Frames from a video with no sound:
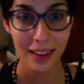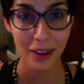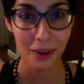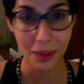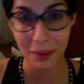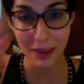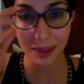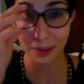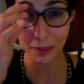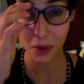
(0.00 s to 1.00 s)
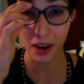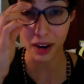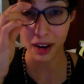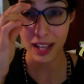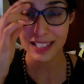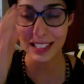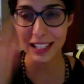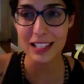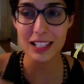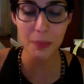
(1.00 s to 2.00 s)
or maybe a little more to
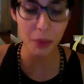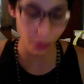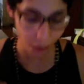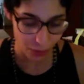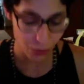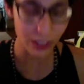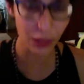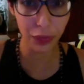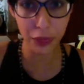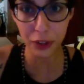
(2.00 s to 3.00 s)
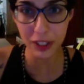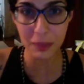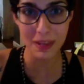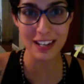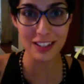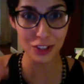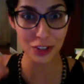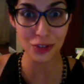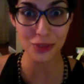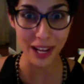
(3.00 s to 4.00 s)
get to the point where I was running 30 minutes
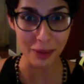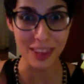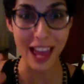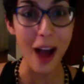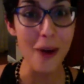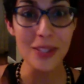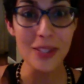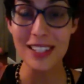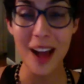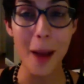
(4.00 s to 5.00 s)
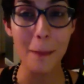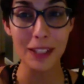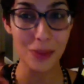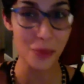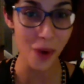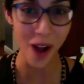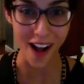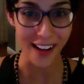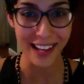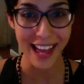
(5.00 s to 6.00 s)
straight without stopping to
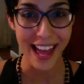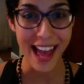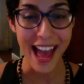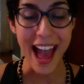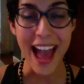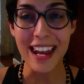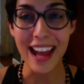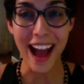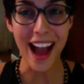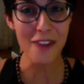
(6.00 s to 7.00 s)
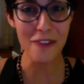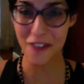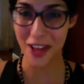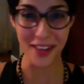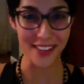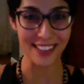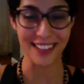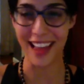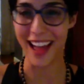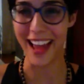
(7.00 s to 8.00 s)
walk. And I felt
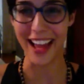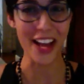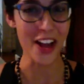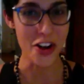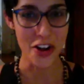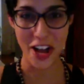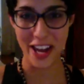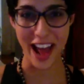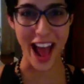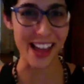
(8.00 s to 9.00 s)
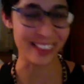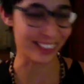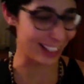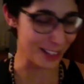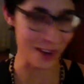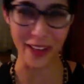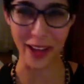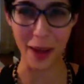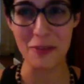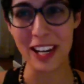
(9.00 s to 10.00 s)
like an athlete, you know, like
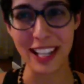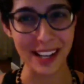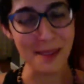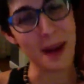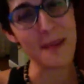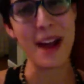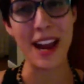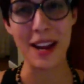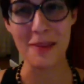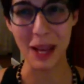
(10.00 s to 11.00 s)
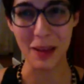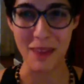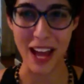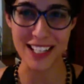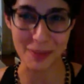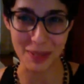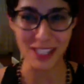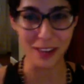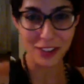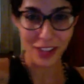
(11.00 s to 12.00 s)
I'm running and in my mind I'm like imagining
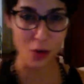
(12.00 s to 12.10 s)
myself just like